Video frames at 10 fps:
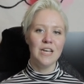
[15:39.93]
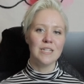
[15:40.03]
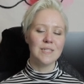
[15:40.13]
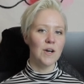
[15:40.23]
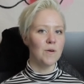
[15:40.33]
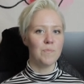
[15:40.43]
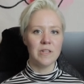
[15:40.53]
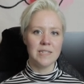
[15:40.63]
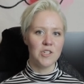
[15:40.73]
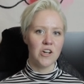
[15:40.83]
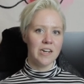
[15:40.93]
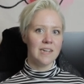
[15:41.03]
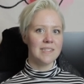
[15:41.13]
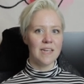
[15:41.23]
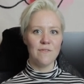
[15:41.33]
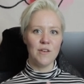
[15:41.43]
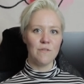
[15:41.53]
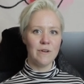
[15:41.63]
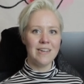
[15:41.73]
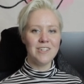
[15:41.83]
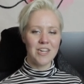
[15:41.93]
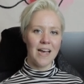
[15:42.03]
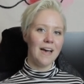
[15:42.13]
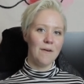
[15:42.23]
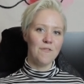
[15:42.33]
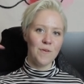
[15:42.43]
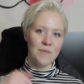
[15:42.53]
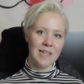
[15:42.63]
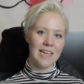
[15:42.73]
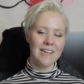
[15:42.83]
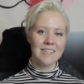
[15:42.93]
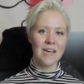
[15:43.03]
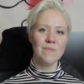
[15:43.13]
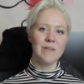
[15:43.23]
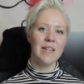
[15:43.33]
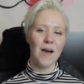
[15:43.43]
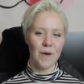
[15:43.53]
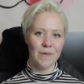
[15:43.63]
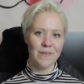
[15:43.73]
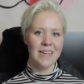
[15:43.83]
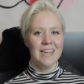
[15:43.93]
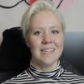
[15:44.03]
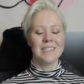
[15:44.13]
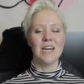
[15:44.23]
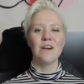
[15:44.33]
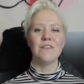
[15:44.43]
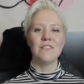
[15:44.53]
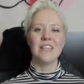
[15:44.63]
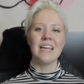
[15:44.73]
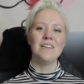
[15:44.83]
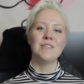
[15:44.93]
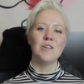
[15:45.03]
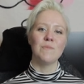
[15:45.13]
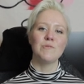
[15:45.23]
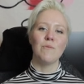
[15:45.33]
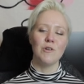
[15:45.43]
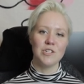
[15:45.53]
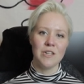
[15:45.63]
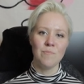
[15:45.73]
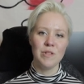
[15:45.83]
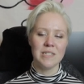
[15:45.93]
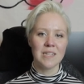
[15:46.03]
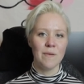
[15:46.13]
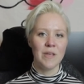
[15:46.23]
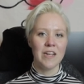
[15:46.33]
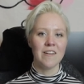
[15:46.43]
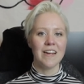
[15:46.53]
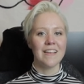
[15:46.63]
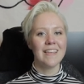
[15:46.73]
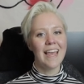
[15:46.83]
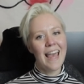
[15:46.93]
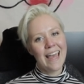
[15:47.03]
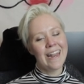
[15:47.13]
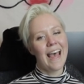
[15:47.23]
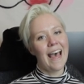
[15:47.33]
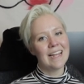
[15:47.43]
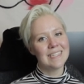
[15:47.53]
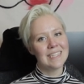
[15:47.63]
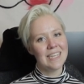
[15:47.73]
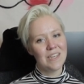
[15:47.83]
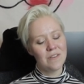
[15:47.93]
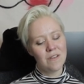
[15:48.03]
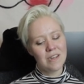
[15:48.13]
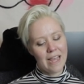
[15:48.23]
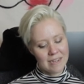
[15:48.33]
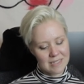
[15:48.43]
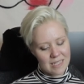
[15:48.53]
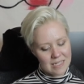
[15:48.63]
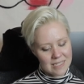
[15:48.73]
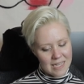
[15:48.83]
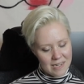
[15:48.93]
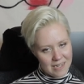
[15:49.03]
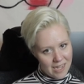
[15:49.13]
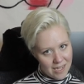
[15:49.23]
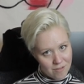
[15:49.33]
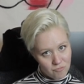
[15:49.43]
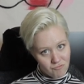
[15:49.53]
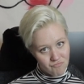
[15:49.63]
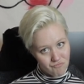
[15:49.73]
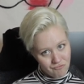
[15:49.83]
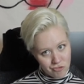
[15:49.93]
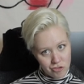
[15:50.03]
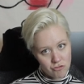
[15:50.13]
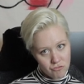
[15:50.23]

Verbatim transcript: So please join us if you wish uh, from the link down below. So thank you so much for watching. Please come here again and see you next Sunday.